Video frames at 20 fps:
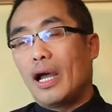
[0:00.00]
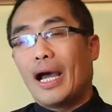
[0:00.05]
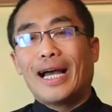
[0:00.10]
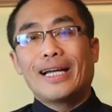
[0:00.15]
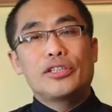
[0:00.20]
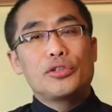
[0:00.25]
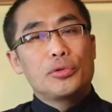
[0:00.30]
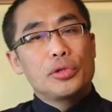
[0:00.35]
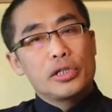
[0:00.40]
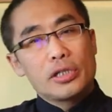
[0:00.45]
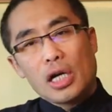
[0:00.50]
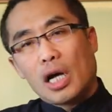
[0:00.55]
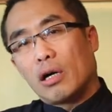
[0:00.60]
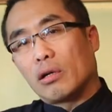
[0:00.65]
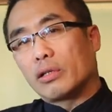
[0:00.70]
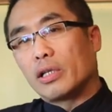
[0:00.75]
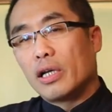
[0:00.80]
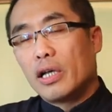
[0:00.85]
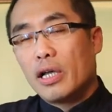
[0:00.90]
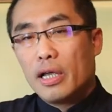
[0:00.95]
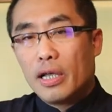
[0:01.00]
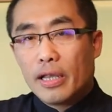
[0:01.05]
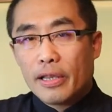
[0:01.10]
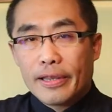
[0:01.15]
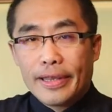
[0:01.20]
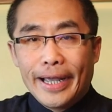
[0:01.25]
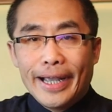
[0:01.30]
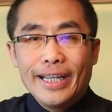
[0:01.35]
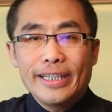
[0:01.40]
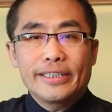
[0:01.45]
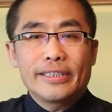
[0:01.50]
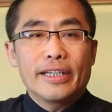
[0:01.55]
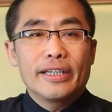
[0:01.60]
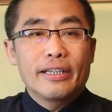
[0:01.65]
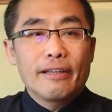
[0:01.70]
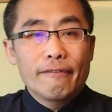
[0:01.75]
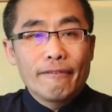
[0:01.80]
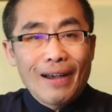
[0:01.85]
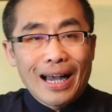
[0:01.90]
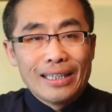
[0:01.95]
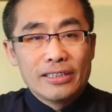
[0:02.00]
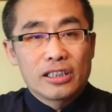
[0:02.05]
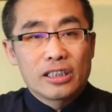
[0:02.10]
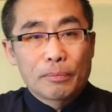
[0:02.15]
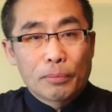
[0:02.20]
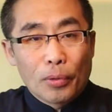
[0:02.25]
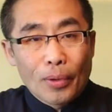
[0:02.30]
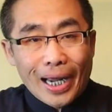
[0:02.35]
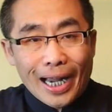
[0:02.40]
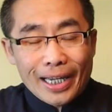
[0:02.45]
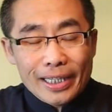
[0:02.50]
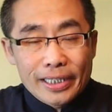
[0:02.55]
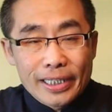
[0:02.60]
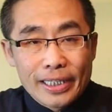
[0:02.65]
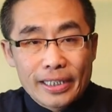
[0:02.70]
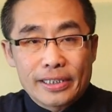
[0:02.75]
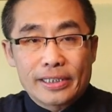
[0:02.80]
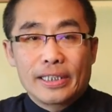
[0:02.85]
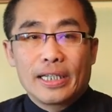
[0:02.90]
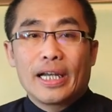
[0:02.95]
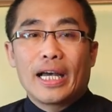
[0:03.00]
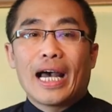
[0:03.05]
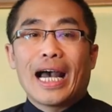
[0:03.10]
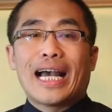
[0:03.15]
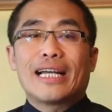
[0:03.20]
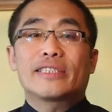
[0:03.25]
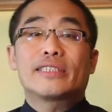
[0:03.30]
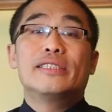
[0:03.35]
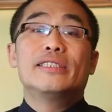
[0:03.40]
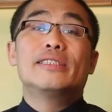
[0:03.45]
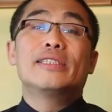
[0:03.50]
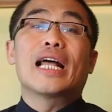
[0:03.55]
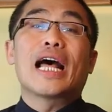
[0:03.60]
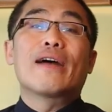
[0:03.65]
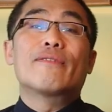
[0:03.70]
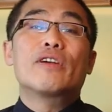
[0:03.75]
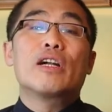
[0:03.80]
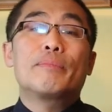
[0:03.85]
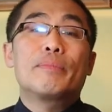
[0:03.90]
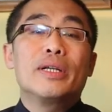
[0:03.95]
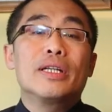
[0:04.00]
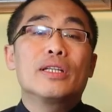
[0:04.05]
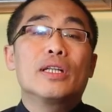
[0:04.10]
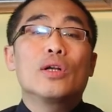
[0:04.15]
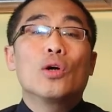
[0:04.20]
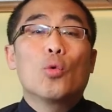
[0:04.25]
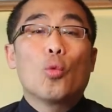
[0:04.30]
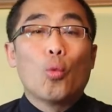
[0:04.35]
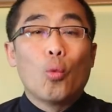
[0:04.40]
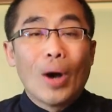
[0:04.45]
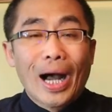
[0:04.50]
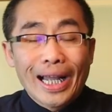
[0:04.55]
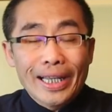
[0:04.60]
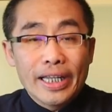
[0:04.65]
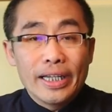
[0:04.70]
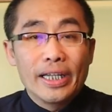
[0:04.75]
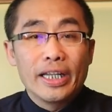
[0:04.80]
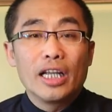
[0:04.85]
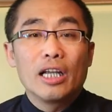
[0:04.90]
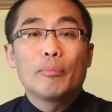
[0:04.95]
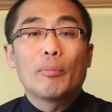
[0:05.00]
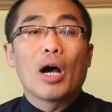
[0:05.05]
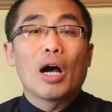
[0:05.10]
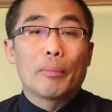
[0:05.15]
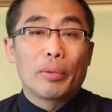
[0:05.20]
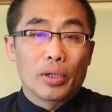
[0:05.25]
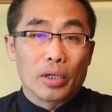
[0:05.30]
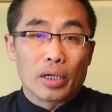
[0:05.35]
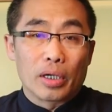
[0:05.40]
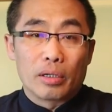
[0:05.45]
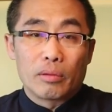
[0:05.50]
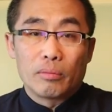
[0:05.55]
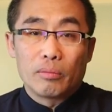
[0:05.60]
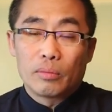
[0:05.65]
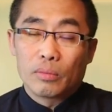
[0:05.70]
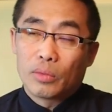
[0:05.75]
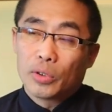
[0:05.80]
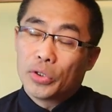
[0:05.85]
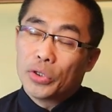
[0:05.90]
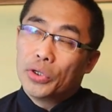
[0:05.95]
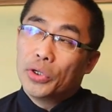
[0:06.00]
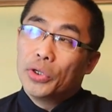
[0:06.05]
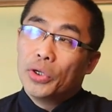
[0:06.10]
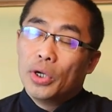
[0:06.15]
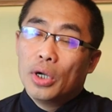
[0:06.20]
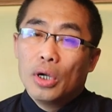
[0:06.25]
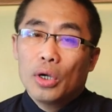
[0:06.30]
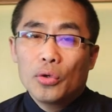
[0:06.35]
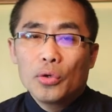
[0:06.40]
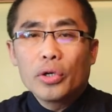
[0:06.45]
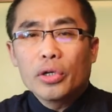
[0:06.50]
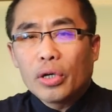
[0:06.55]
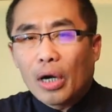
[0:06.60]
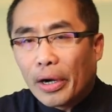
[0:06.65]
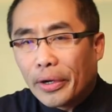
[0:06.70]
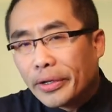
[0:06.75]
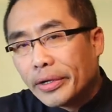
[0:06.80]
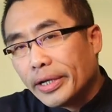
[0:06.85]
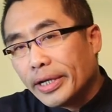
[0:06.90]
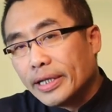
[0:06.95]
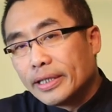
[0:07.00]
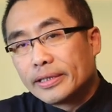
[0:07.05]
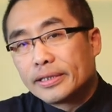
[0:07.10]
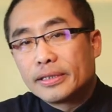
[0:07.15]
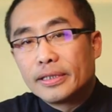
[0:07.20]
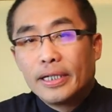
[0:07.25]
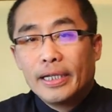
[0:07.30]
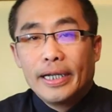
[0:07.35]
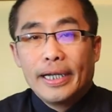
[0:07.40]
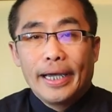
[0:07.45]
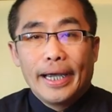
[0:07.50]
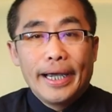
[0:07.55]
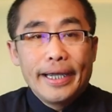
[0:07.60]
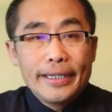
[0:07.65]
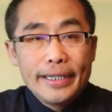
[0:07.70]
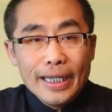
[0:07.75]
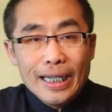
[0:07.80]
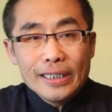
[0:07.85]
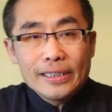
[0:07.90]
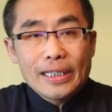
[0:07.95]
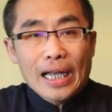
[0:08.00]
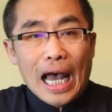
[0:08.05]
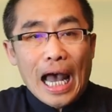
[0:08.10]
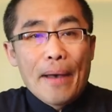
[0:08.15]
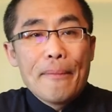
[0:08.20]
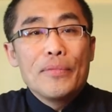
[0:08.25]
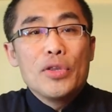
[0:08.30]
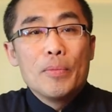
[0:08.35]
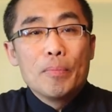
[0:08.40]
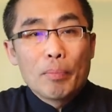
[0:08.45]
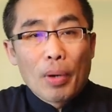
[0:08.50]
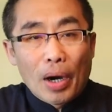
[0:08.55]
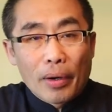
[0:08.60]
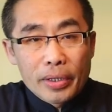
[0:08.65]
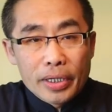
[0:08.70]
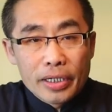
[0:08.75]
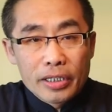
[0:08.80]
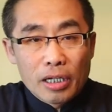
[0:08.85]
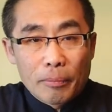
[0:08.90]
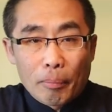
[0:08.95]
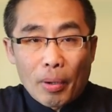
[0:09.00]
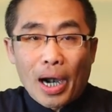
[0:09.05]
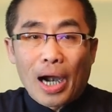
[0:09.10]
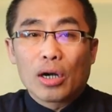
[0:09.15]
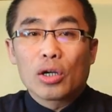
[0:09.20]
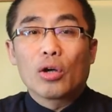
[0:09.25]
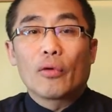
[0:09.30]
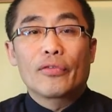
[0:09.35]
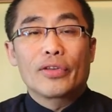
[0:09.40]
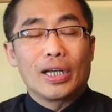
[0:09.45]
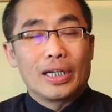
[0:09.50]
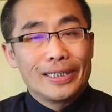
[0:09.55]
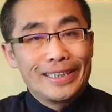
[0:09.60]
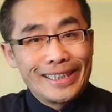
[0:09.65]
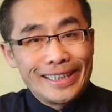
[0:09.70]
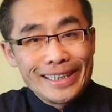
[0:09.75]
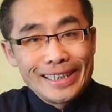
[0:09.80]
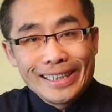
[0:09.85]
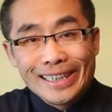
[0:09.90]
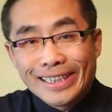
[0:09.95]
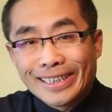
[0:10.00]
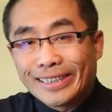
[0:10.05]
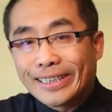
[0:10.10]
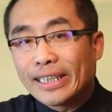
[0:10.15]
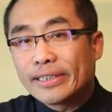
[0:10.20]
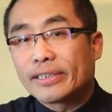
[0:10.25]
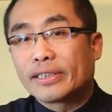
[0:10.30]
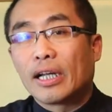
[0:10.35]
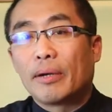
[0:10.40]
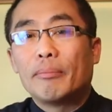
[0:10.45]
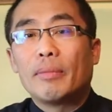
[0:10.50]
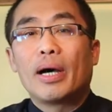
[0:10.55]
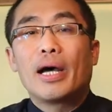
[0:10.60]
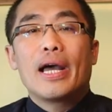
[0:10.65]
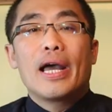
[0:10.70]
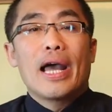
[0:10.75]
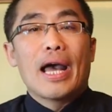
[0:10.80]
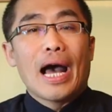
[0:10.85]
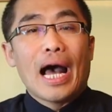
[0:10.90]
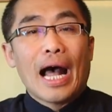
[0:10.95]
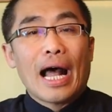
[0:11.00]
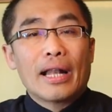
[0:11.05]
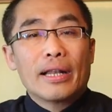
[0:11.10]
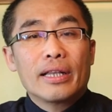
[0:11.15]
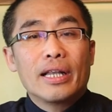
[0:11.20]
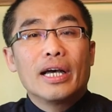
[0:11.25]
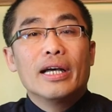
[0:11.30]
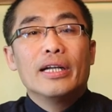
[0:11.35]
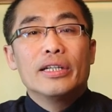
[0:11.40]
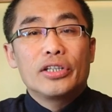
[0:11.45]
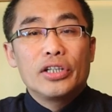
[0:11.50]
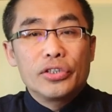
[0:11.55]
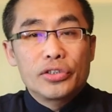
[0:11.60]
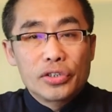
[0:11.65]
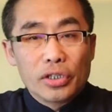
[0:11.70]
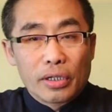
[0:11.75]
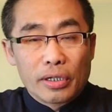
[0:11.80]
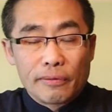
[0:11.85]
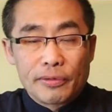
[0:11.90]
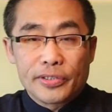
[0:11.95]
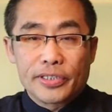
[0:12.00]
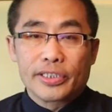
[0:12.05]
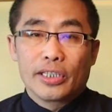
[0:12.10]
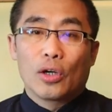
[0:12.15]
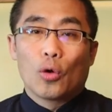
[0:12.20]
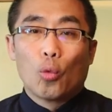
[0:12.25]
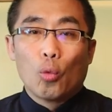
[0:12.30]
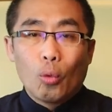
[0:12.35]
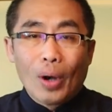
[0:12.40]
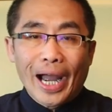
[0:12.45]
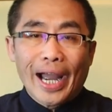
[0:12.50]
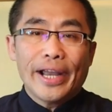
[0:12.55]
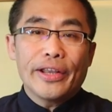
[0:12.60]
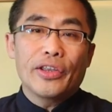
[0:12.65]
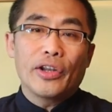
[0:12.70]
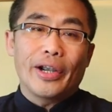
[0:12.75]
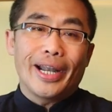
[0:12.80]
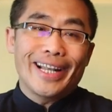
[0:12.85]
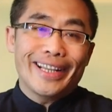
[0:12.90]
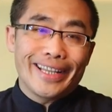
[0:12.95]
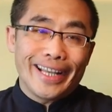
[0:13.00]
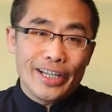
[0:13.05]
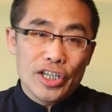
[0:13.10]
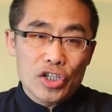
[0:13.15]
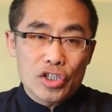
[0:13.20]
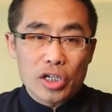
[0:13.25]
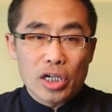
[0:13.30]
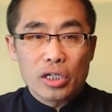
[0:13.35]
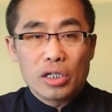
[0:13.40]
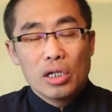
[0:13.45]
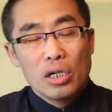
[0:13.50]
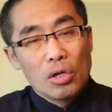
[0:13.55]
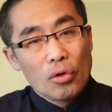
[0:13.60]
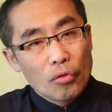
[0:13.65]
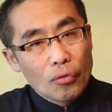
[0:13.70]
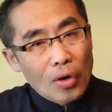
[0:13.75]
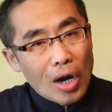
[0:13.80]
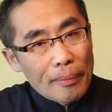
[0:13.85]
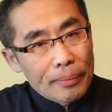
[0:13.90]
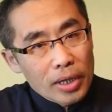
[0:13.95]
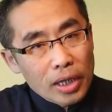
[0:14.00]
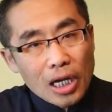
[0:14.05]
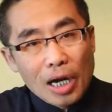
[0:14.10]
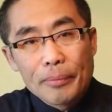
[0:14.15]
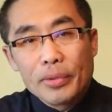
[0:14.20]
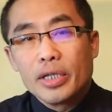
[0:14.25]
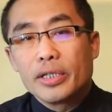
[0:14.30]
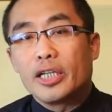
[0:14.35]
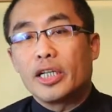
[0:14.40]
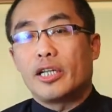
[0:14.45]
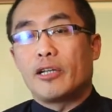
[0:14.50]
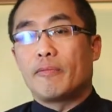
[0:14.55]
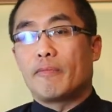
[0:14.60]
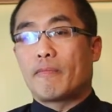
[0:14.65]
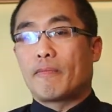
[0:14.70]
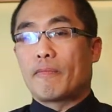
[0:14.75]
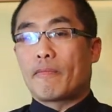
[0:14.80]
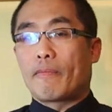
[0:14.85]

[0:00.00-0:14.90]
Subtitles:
As a result, this advanced practice has never been widely popular. Regardless, it is an important part of the Xingyi system and deserves wider attention from the community.